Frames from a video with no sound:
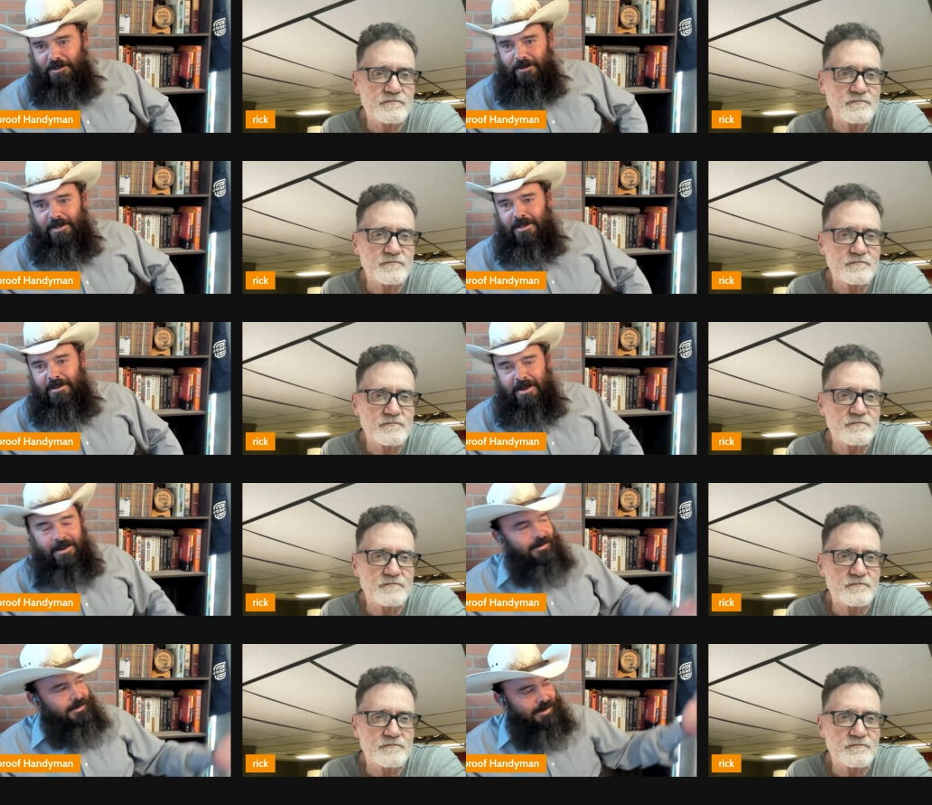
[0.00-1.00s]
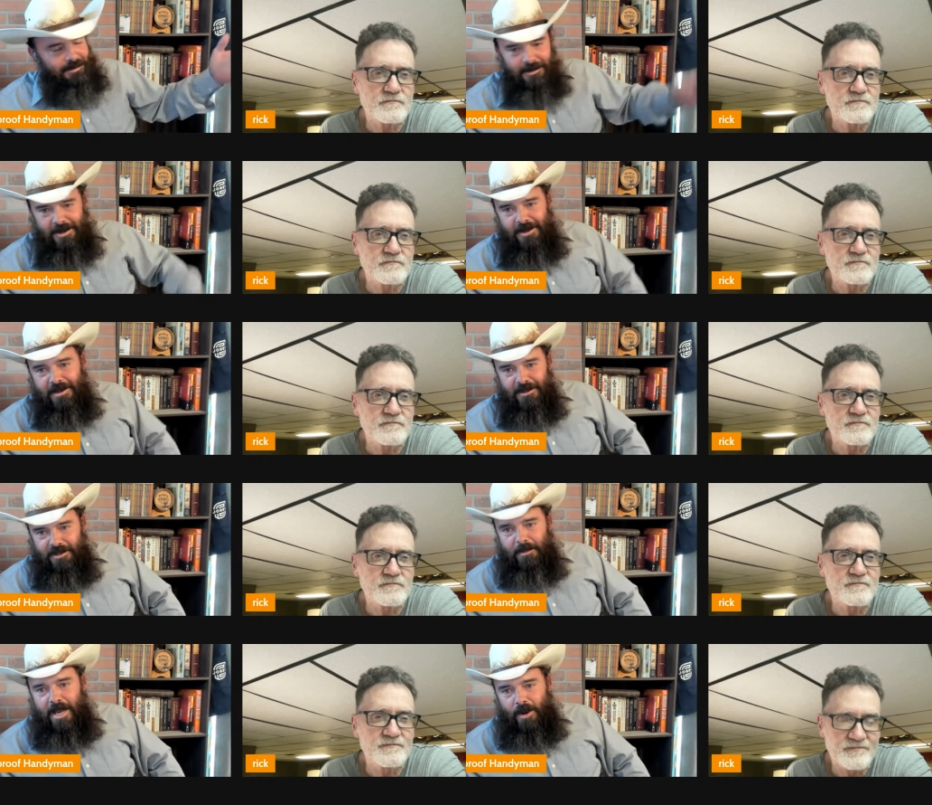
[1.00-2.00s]
Speaker 1: or any of that. And yet
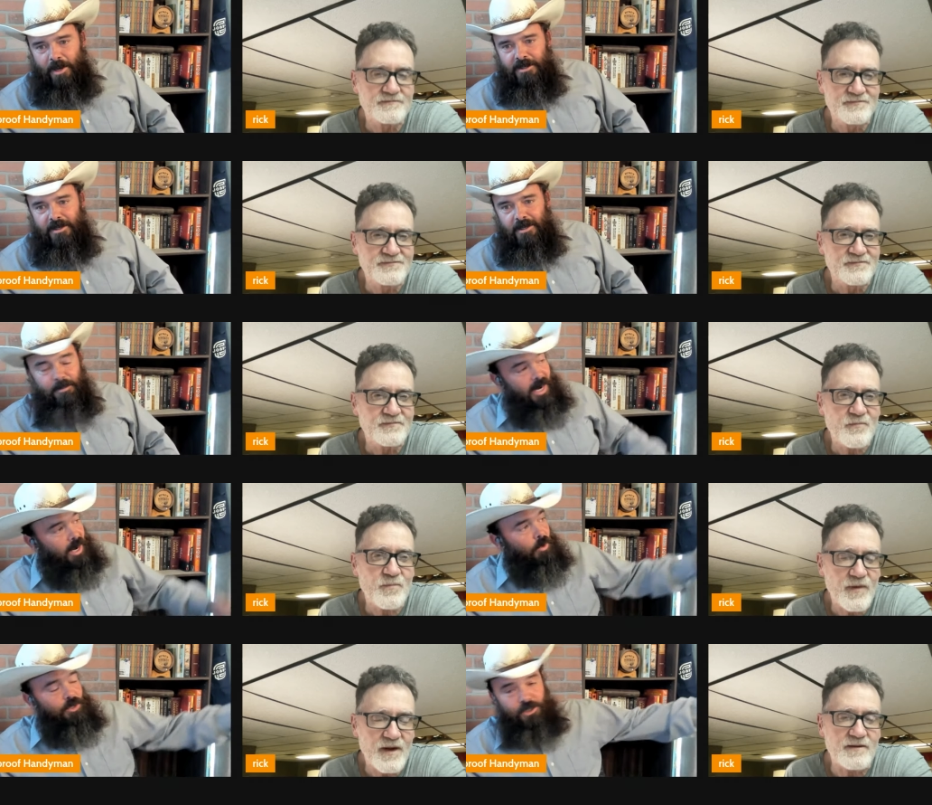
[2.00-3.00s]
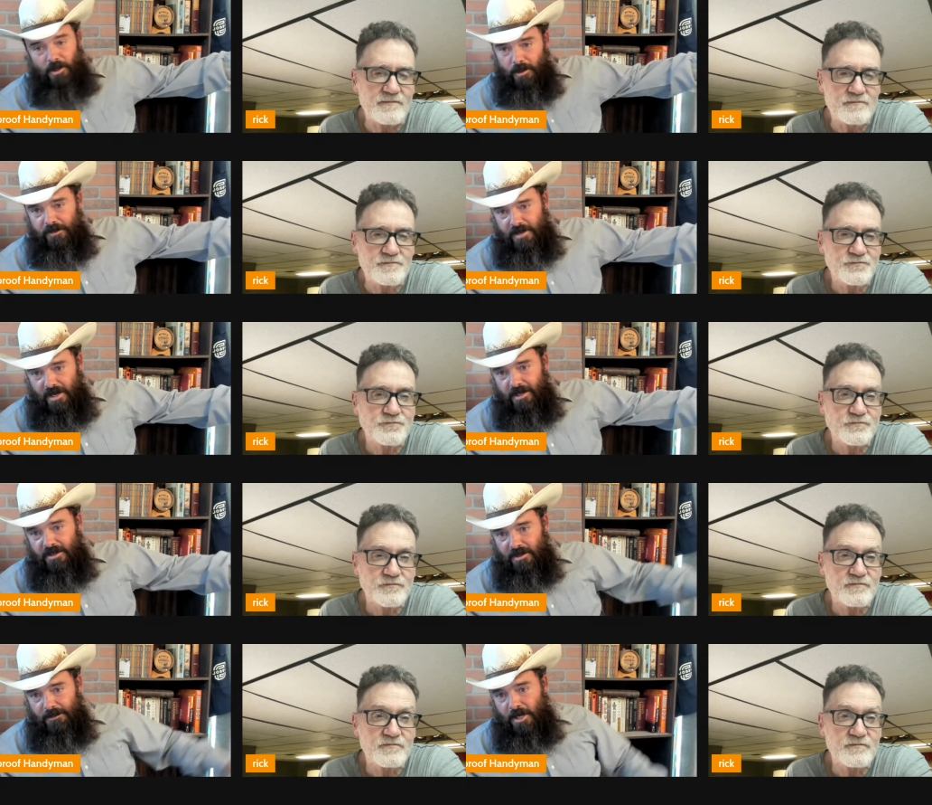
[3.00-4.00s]
somehow I did it. But I wish I would have
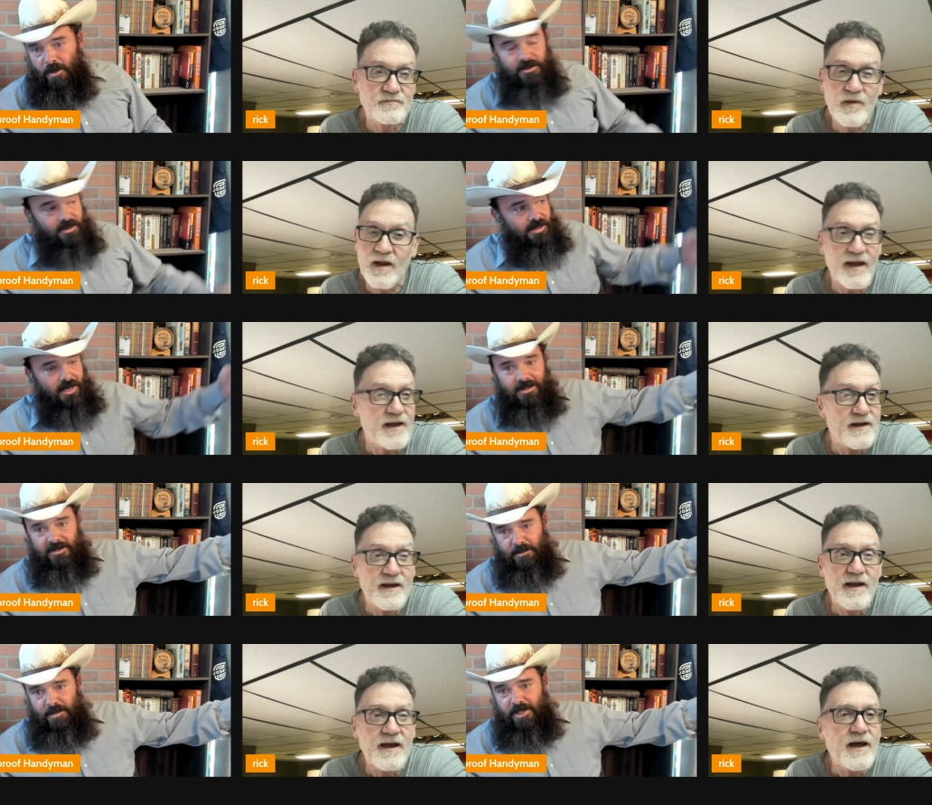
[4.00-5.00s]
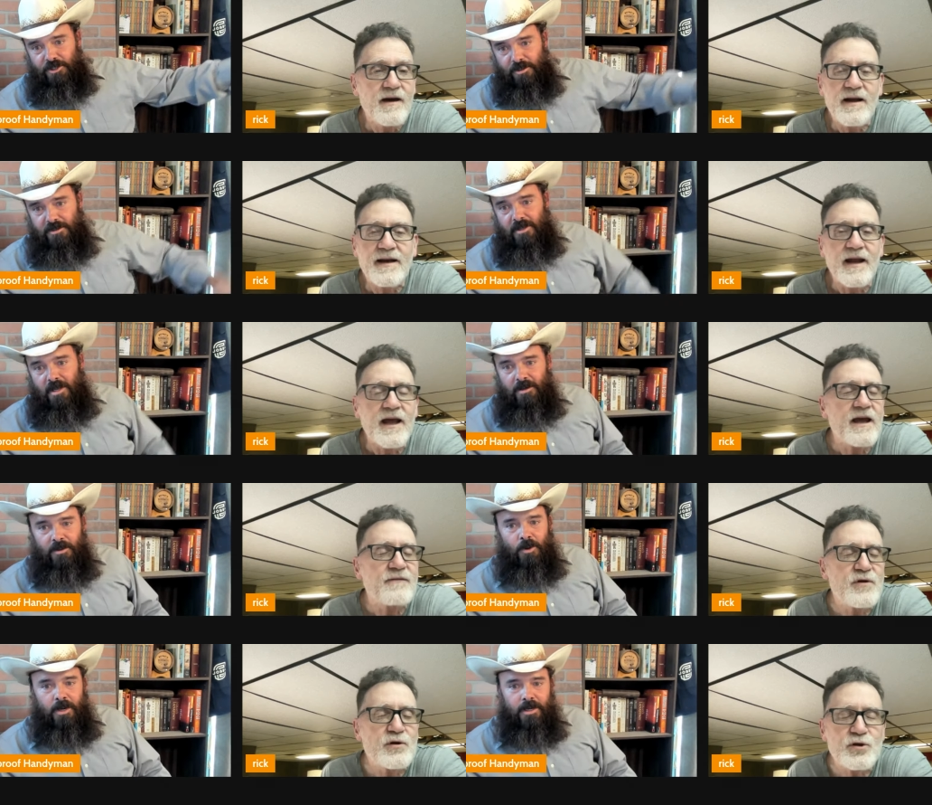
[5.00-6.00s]
taken some notes and taken some pictures along
Speaker 2: the
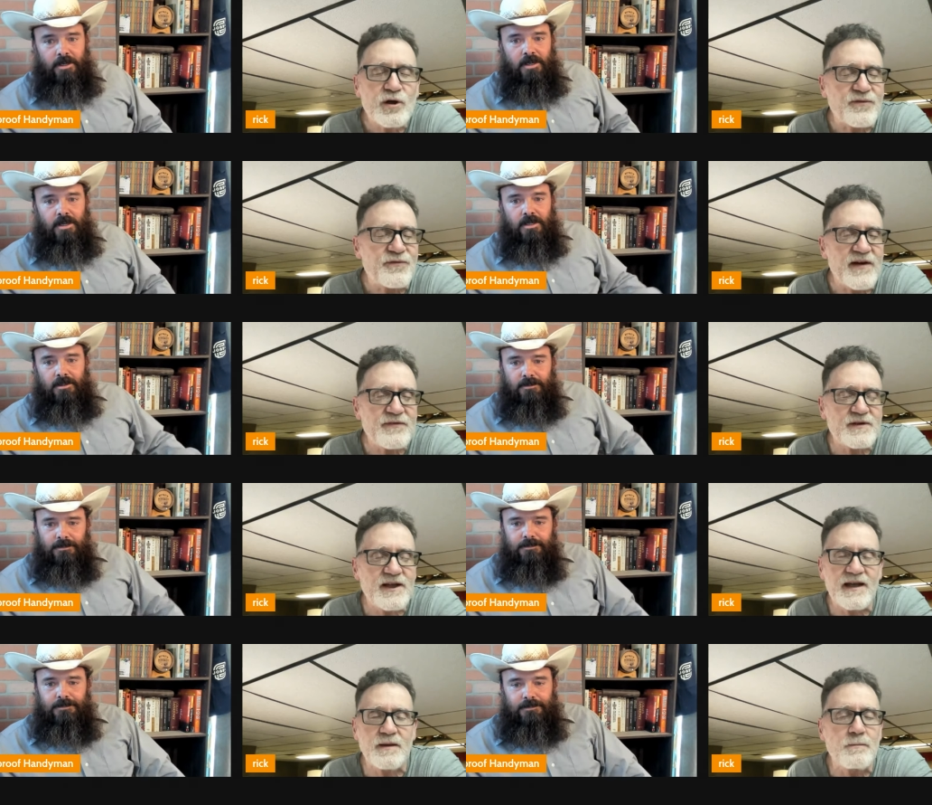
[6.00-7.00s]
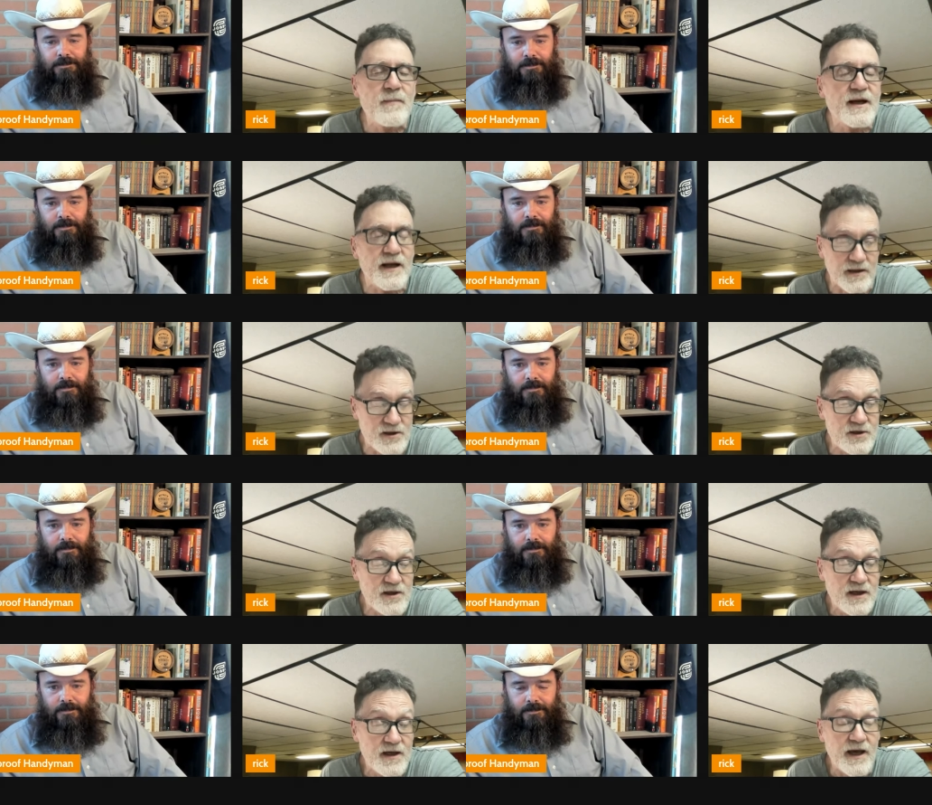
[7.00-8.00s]
way. If you took fifteen minutes,
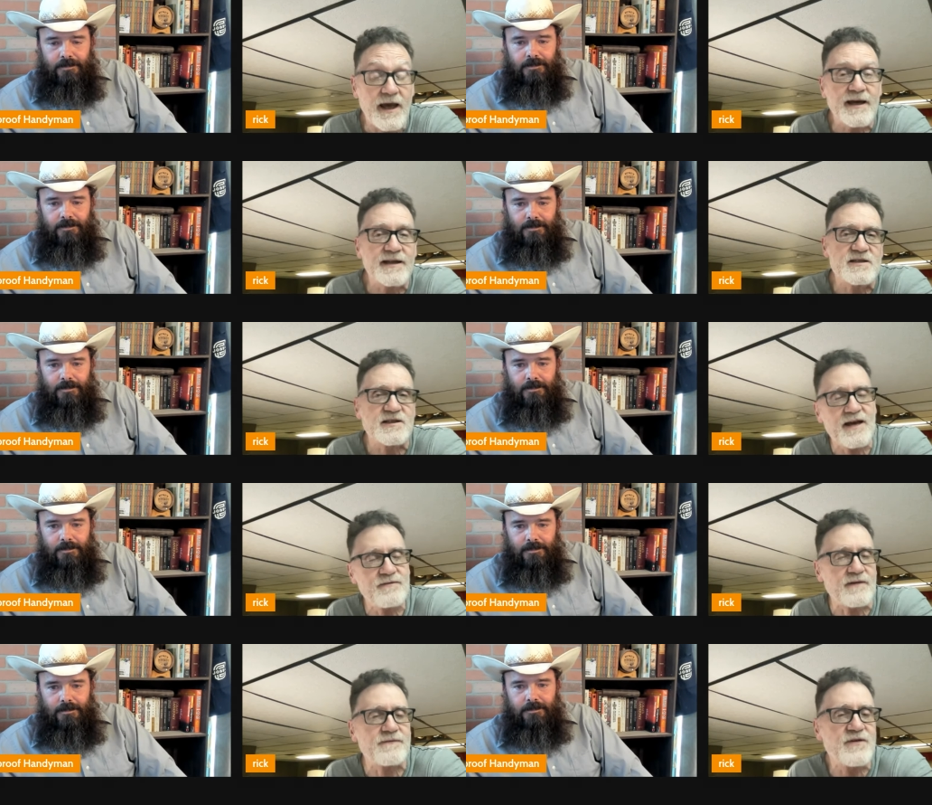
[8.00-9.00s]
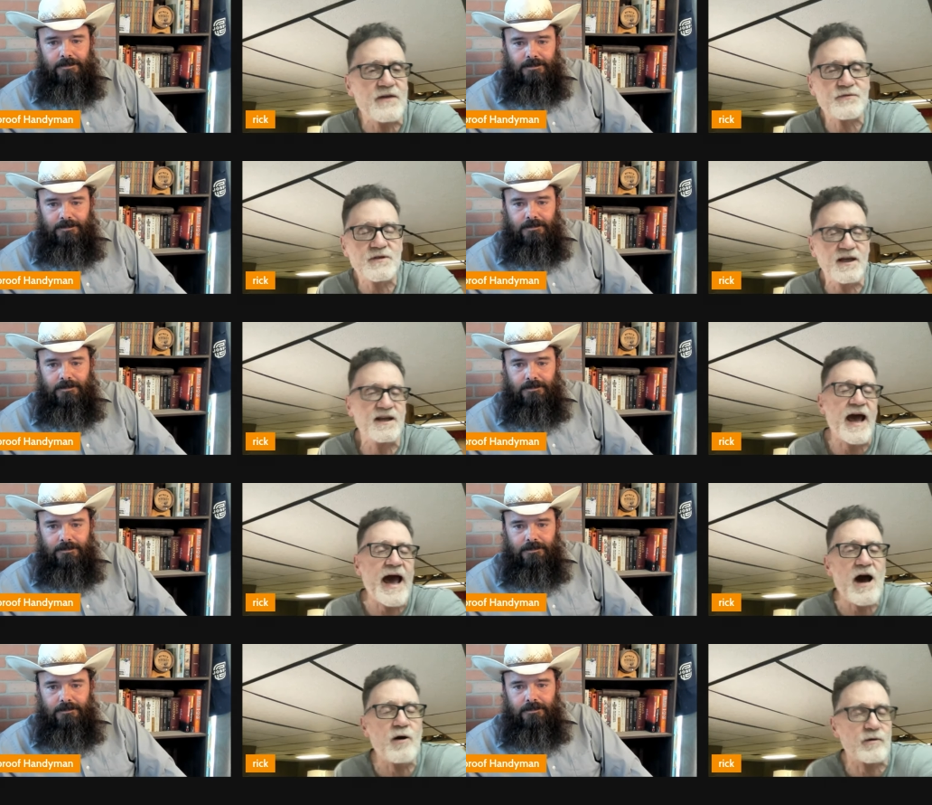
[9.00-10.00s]
it can save you fifteen
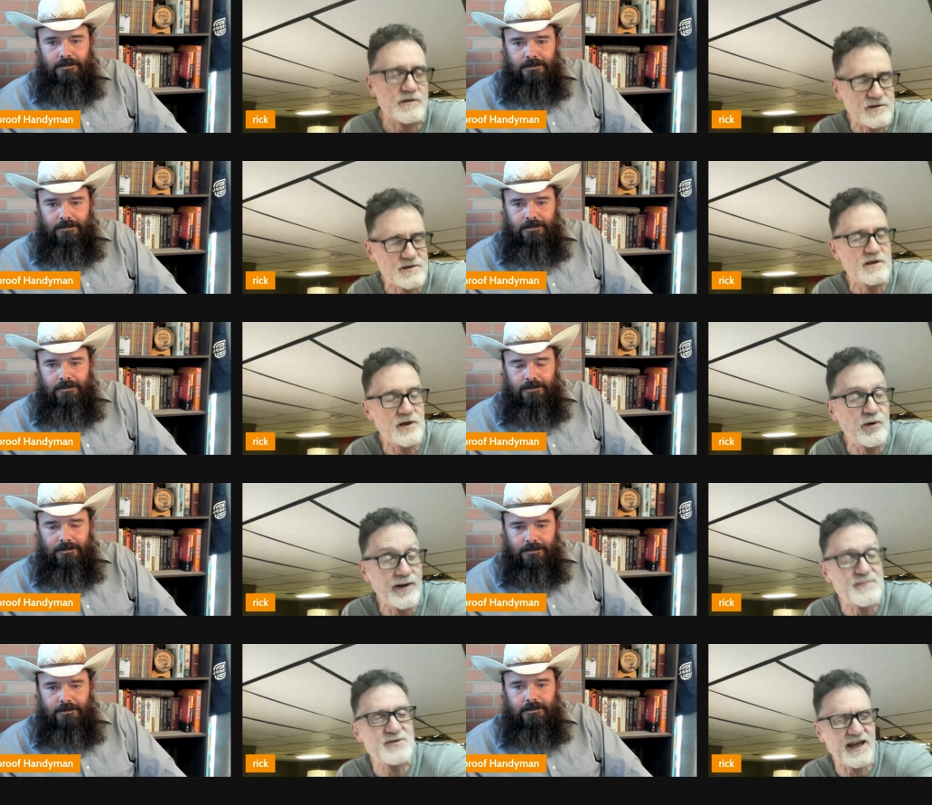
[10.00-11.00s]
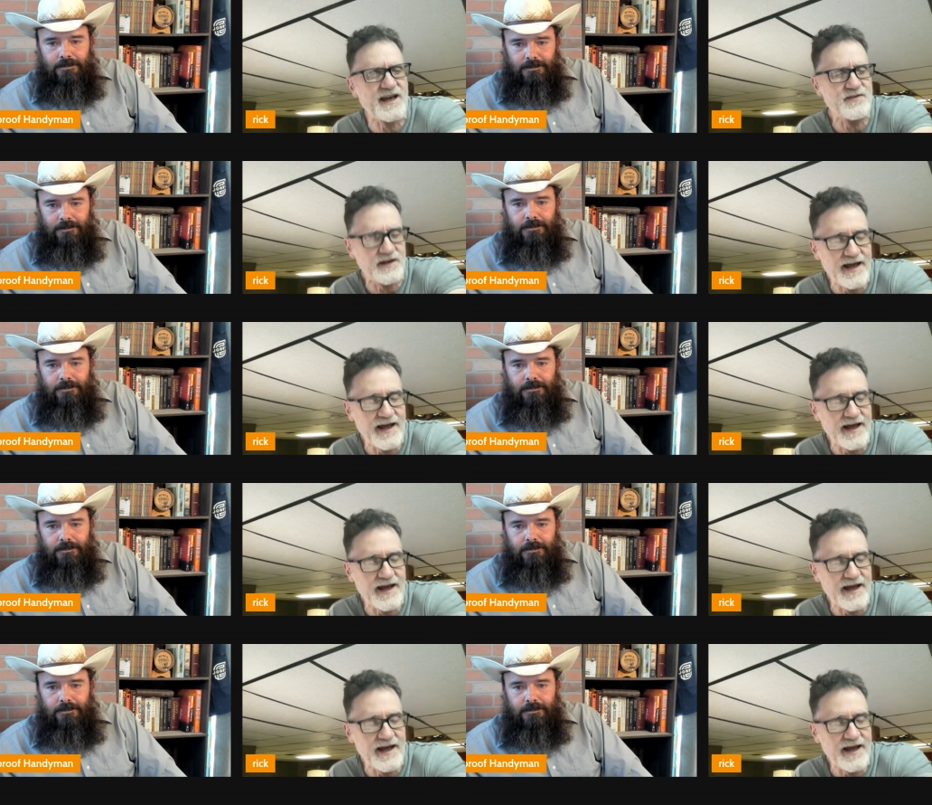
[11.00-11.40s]
hours. You know what I'm saying? The